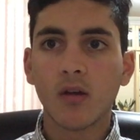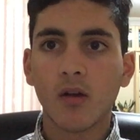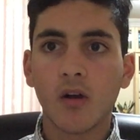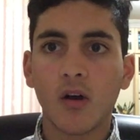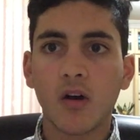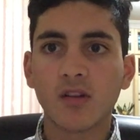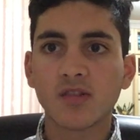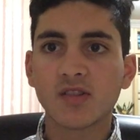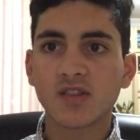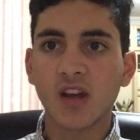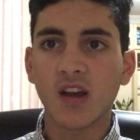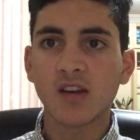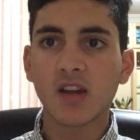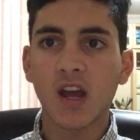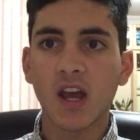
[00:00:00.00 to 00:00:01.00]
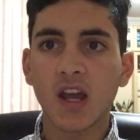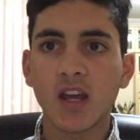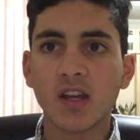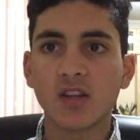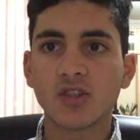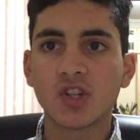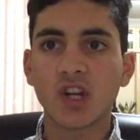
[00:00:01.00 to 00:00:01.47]
On
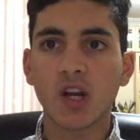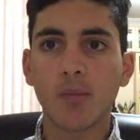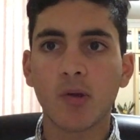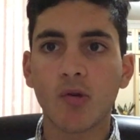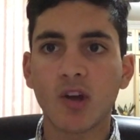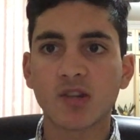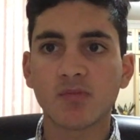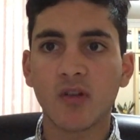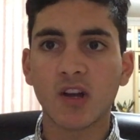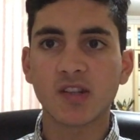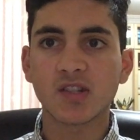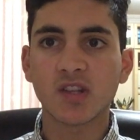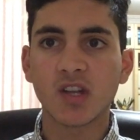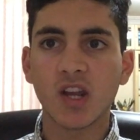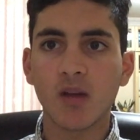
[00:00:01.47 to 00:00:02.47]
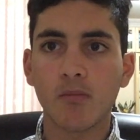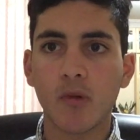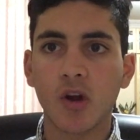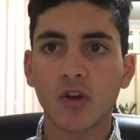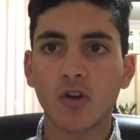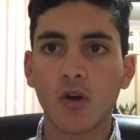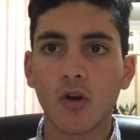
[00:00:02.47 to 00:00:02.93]
Sunday, GWS play Sydney at
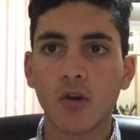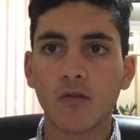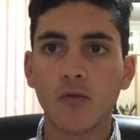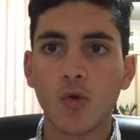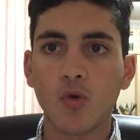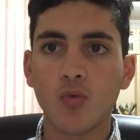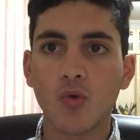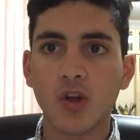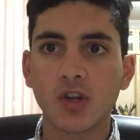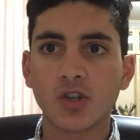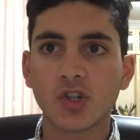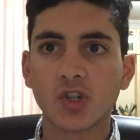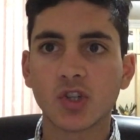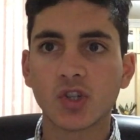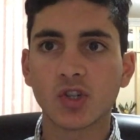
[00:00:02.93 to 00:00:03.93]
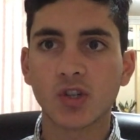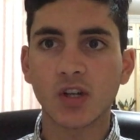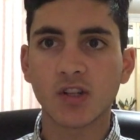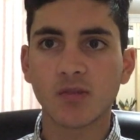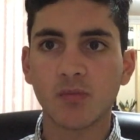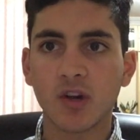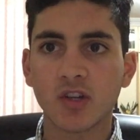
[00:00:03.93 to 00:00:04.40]
Monica Oval, which
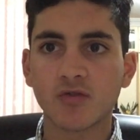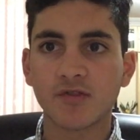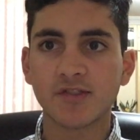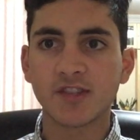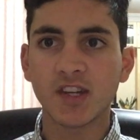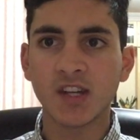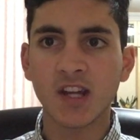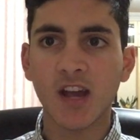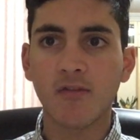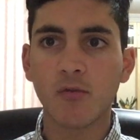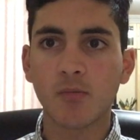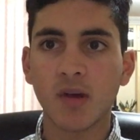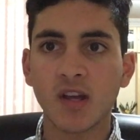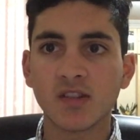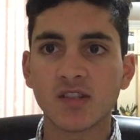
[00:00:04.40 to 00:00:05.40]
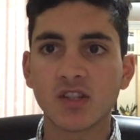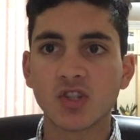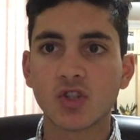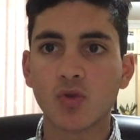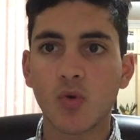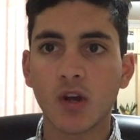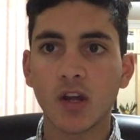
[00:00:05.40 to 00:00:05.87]
is a place where Sydney haven't been
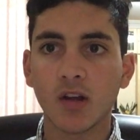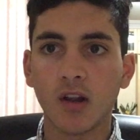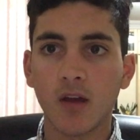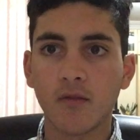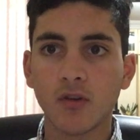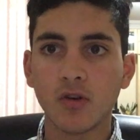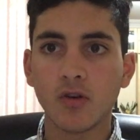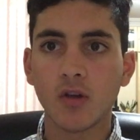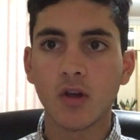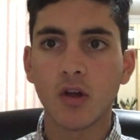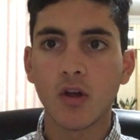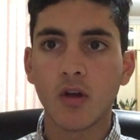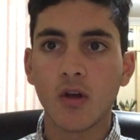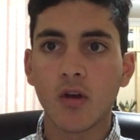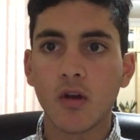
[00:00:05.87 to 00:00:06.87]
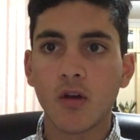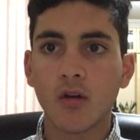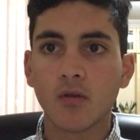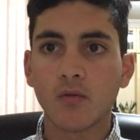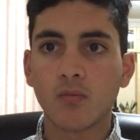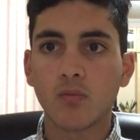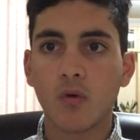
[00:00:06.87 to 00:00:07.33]
since 2011.
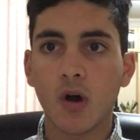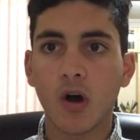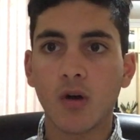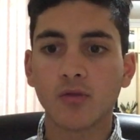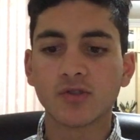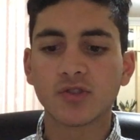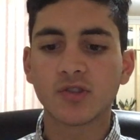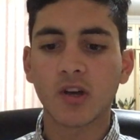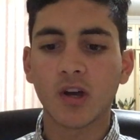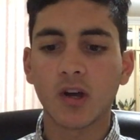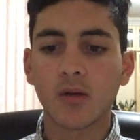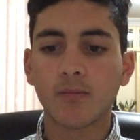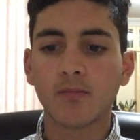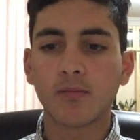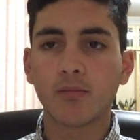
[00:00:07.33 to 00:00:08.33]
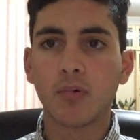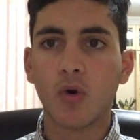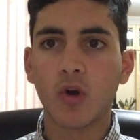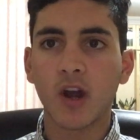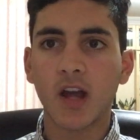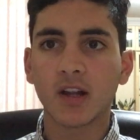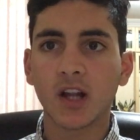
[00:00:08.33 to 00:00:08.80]
Whilst
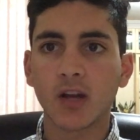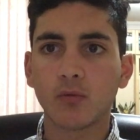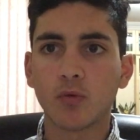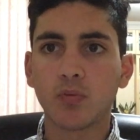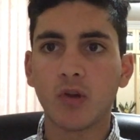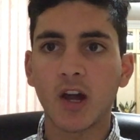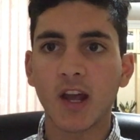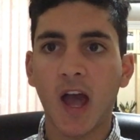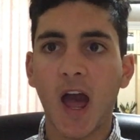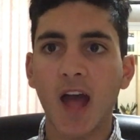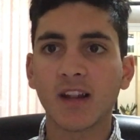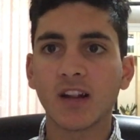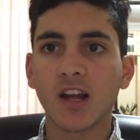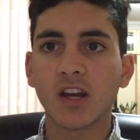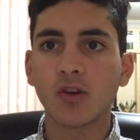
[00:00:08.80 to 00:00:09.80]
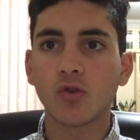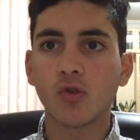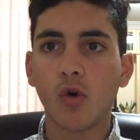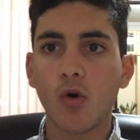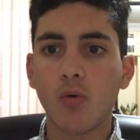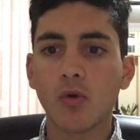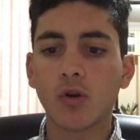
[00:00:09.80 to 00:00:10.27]
Port Adelaide will play Adelaide at
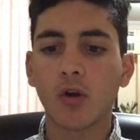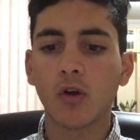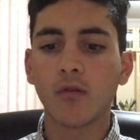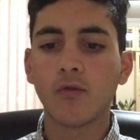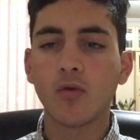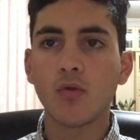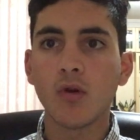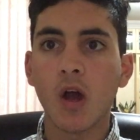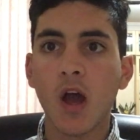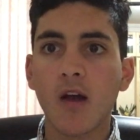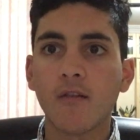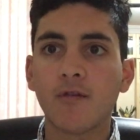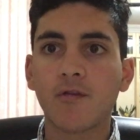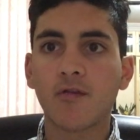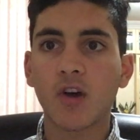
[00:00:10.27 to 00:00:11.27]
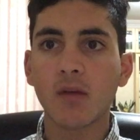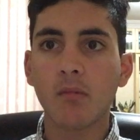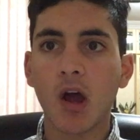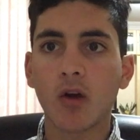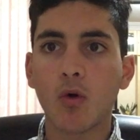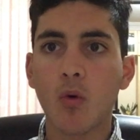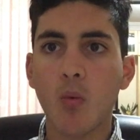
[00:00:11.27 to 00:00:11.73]
Norwood Oval.
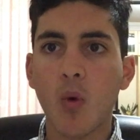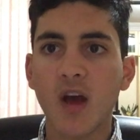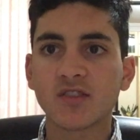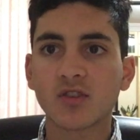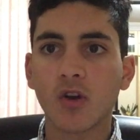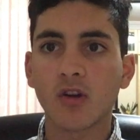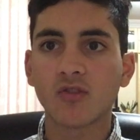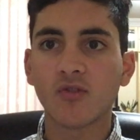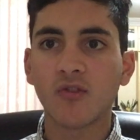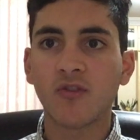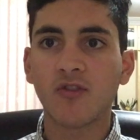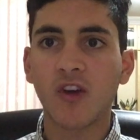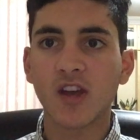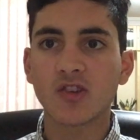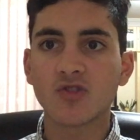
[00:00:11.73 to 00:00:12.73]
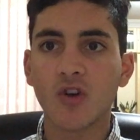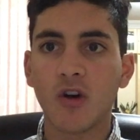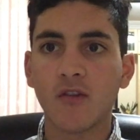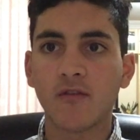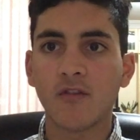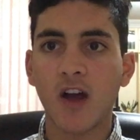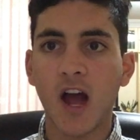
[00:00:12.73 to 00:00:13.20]
Fremantle and West Coast will face
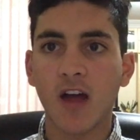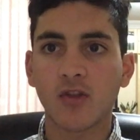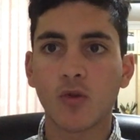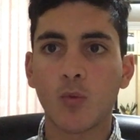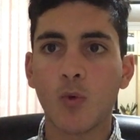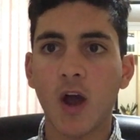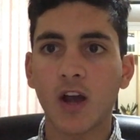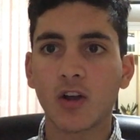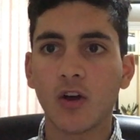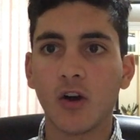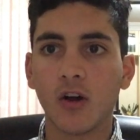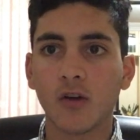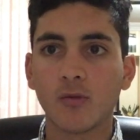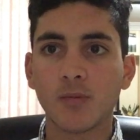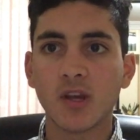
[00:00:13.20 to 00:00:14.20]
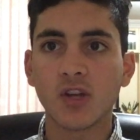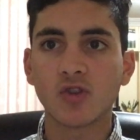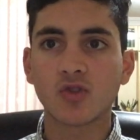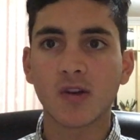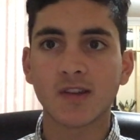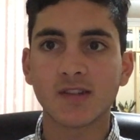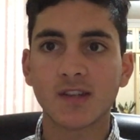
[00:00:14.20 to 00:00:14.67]
off at the Wacker. It'll be
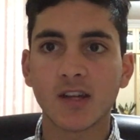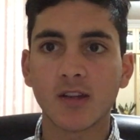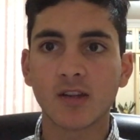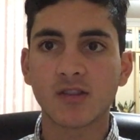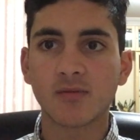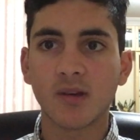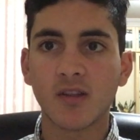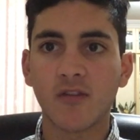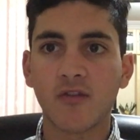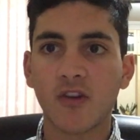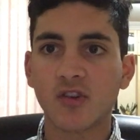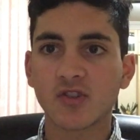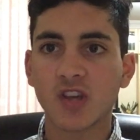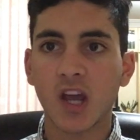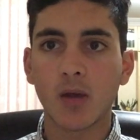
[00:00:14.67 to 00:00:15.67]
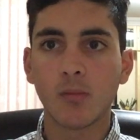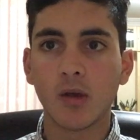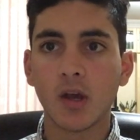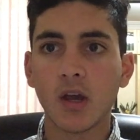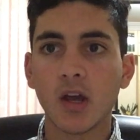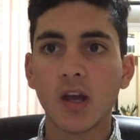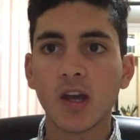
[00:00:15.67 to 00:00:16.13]
interesting. It's been the first game
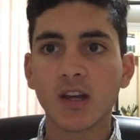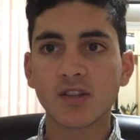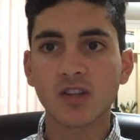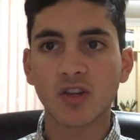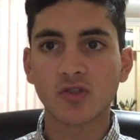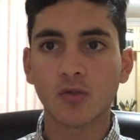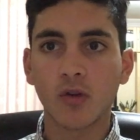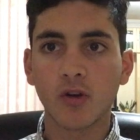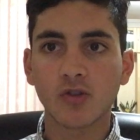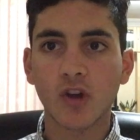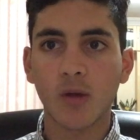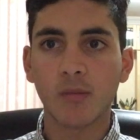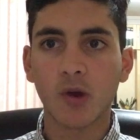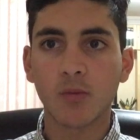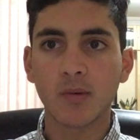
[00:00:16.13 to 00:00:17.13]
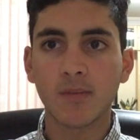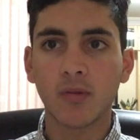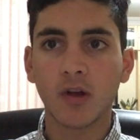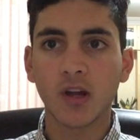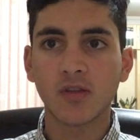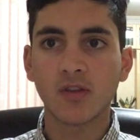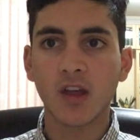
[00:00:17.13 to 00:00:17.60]
in such a long time they'll be
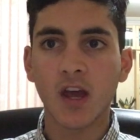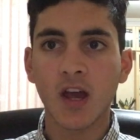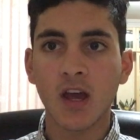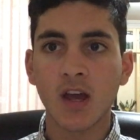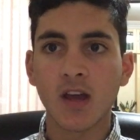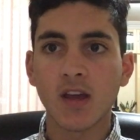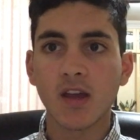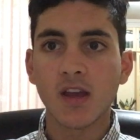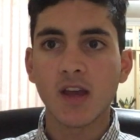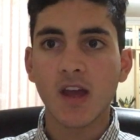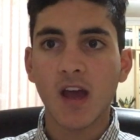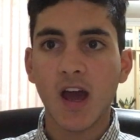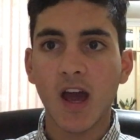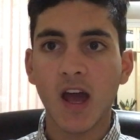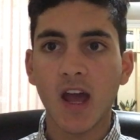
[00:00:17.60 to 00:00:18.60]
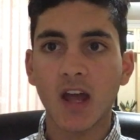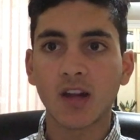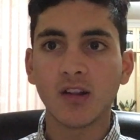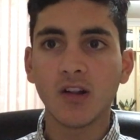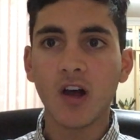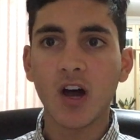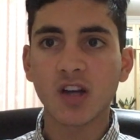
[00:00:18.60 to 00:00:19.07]
played there.
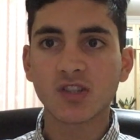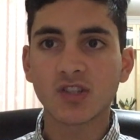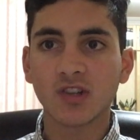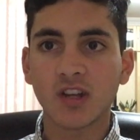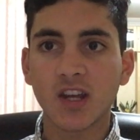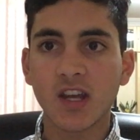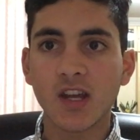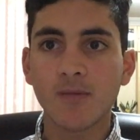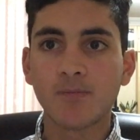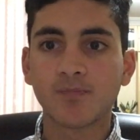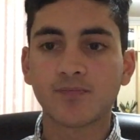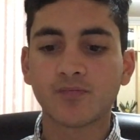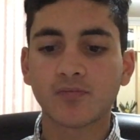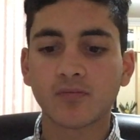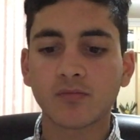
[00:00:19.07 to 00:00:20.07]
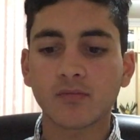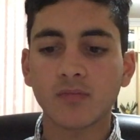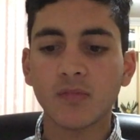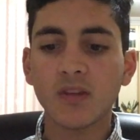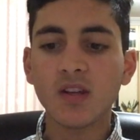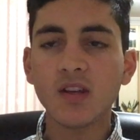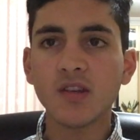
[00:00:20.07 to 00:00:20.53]
And lastly,
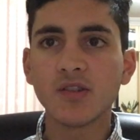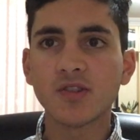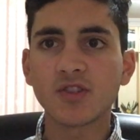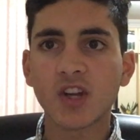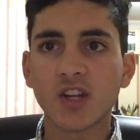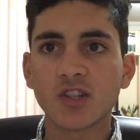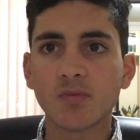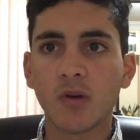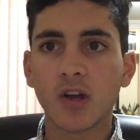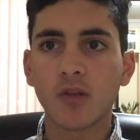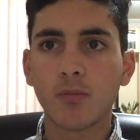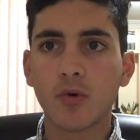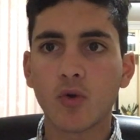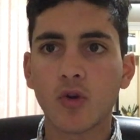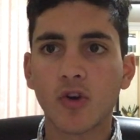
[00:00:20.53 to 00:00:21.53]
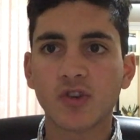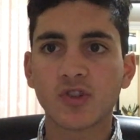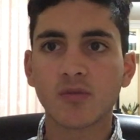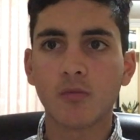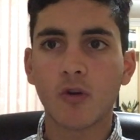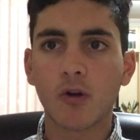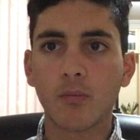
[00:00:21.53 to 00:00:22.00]
the Saints play the Bulldogs
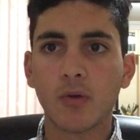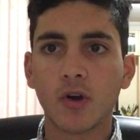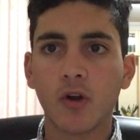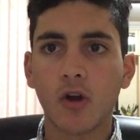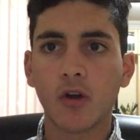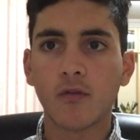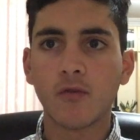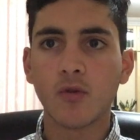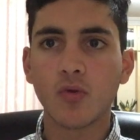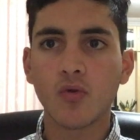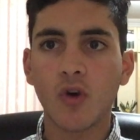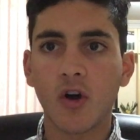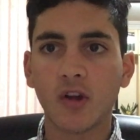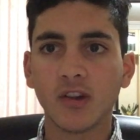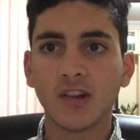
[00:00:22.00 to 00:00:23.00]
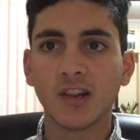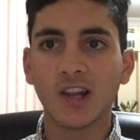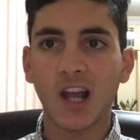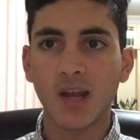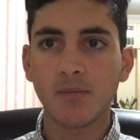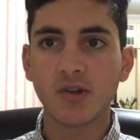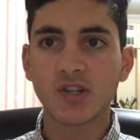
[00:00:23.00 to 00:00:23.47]
at Morabin Oval on
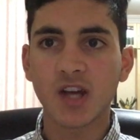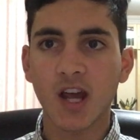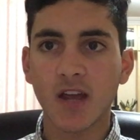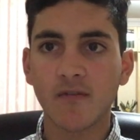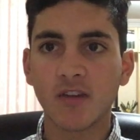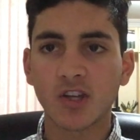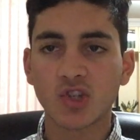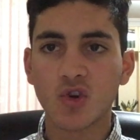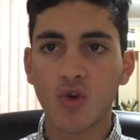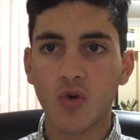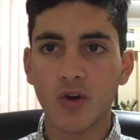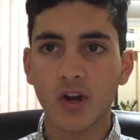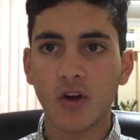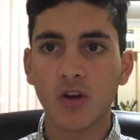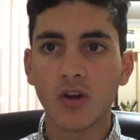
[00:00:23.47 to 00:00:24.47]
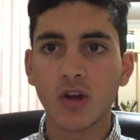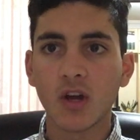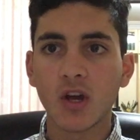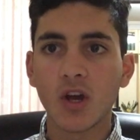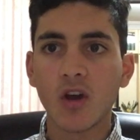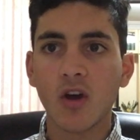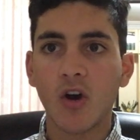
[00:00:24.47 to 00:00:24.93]
Labour Day, Victoria,
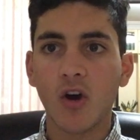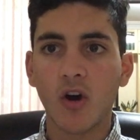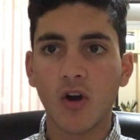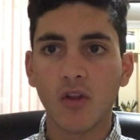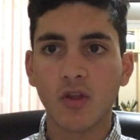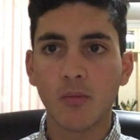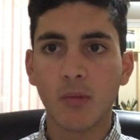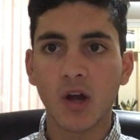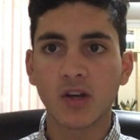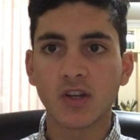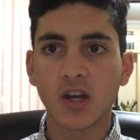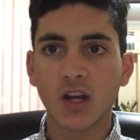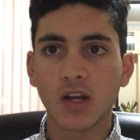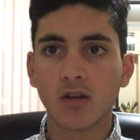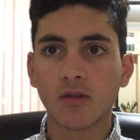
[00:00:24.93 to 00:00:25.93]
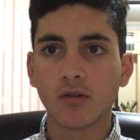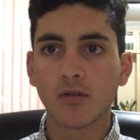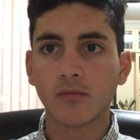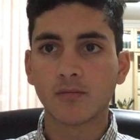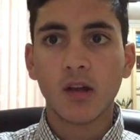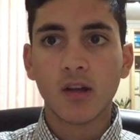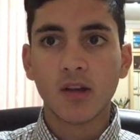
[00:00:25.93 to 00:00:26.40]
on the Monday.
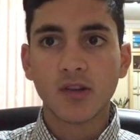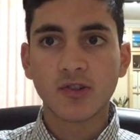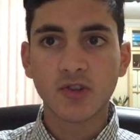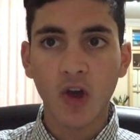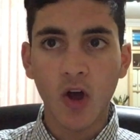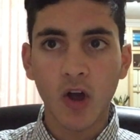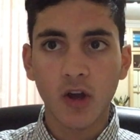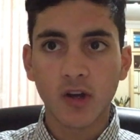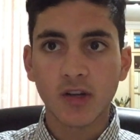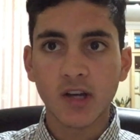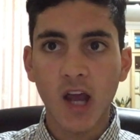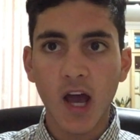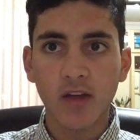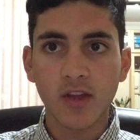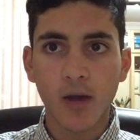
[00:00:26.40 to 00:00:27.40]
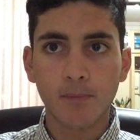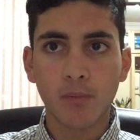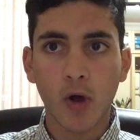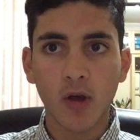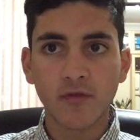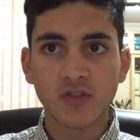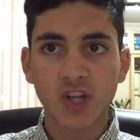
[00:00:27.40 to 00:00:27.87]
So, now that
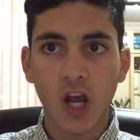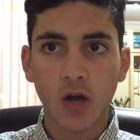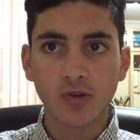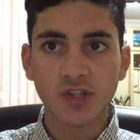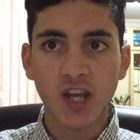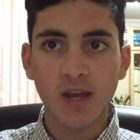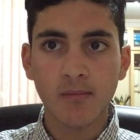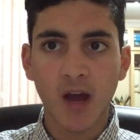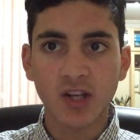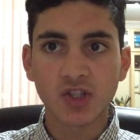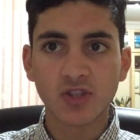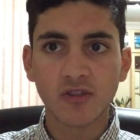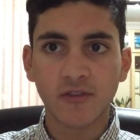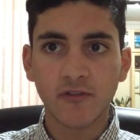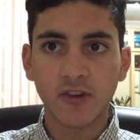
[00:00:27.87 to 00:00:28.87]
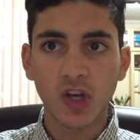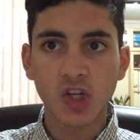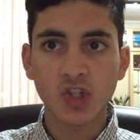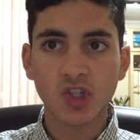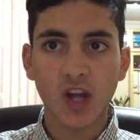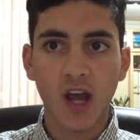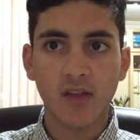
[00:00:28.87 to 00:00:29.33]
both JLT matches are
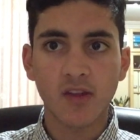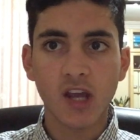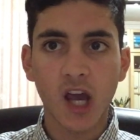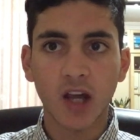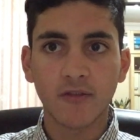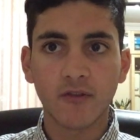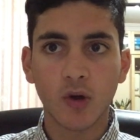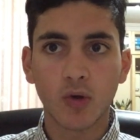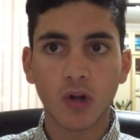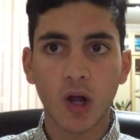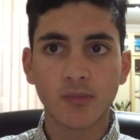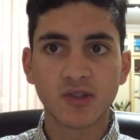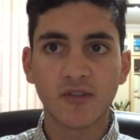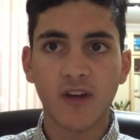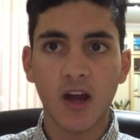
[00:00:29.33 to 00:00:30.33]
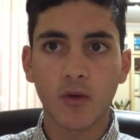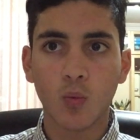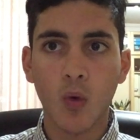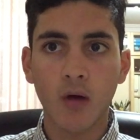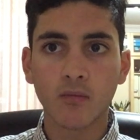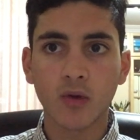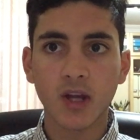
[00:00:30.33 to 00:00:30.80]
finished and the AFL clubs have had a
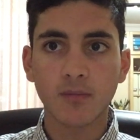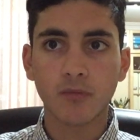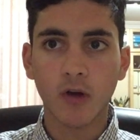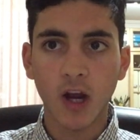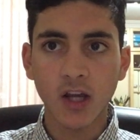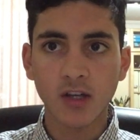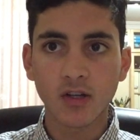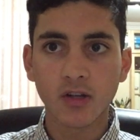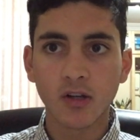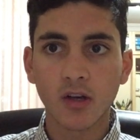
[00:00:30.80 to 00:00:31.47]
1-week break,